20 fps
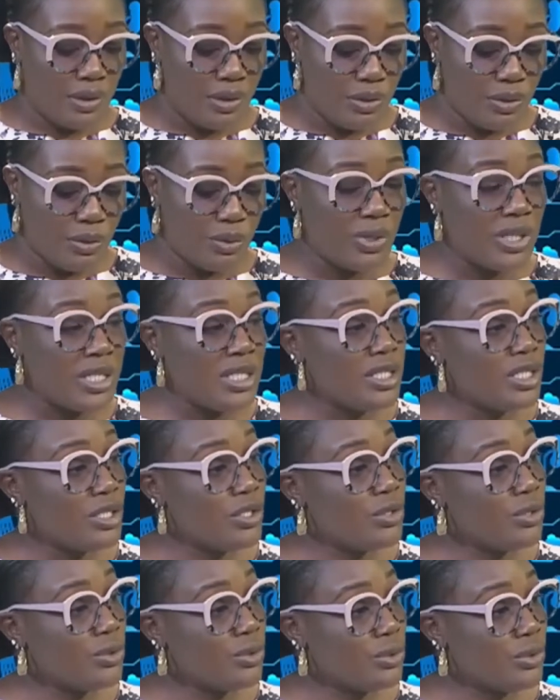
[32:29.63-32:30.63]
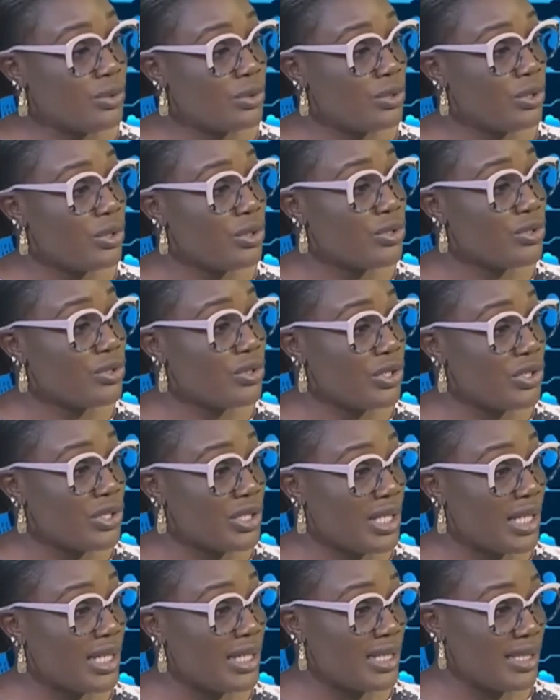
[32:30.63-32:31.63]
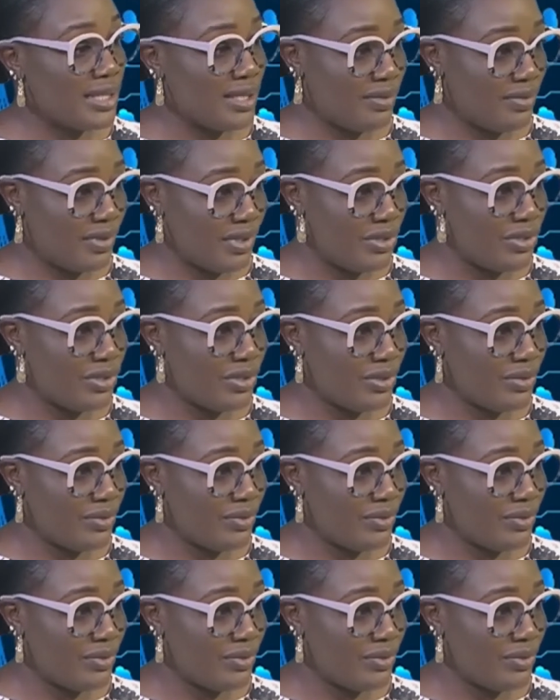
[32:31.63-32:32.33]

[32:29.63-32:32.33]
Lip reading: you institute surgical intervention.